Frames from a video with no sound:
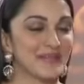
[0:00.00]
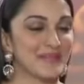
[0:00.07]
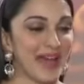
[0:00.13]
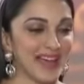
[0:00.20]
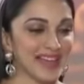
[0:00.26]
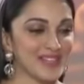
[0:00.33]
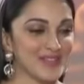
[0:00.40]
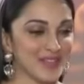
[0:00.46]
the
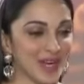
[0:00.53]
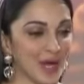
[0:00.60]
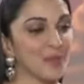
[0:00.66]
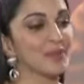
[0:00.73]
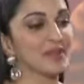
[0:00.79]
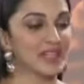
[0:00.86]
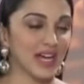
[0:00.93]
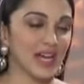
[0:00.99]
max for now.
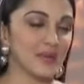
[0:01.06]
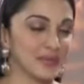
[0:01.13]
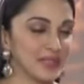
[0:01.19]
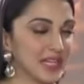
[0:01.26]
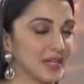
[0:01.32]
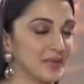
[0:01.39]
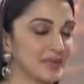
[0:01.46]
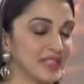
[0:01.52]
But I
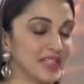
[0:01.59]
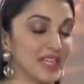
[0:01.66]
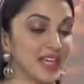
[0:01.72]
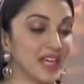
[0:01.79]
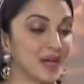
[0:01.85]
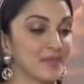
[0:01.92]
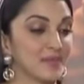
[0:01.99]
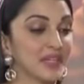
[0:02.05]
will.
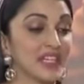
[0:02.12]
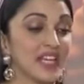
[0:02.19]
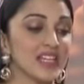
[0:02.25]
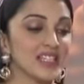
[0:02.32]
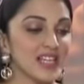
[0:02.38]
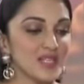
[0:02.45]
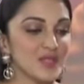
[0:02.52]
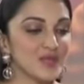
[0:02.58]
But
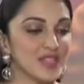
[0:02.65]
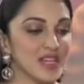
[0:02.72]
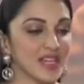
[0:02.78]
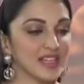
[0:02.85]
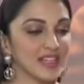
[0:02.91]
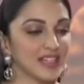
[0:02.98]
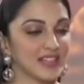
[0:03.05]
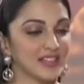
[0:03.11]
yes, as you
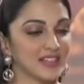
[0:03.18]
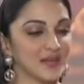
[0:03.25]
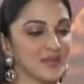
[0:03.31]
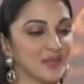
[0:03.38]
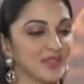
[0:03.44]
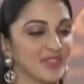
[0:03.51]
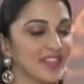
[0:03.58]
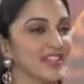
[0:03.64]
said, I think
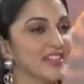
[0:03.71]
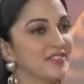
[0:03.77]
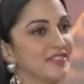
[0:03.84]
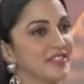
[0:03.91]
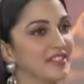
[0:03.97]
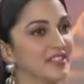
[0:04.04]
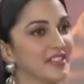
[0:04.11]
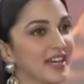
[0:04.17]
they're both very
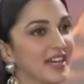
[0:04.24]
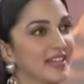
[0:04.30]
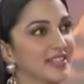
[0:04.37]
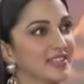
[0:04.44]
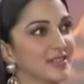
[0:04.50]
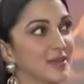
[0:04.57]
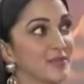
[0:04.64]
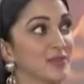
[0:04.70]
different.
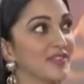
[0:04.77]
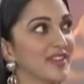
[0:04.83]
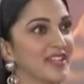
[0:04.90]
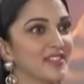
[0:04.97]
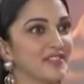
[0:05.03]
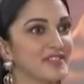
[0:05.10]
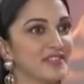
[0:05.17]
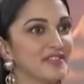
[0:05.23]
And they're both
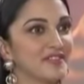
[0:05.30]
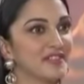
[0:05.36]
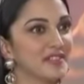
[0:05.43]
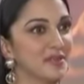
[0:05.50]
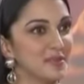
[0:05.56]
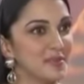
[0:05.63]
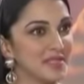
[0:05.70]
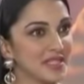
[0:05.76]
very different
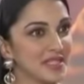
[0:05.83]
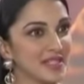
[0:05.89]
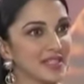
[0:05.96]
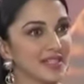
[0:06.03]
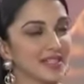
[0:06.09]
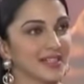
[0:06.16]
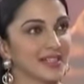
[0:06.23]
films. Mm.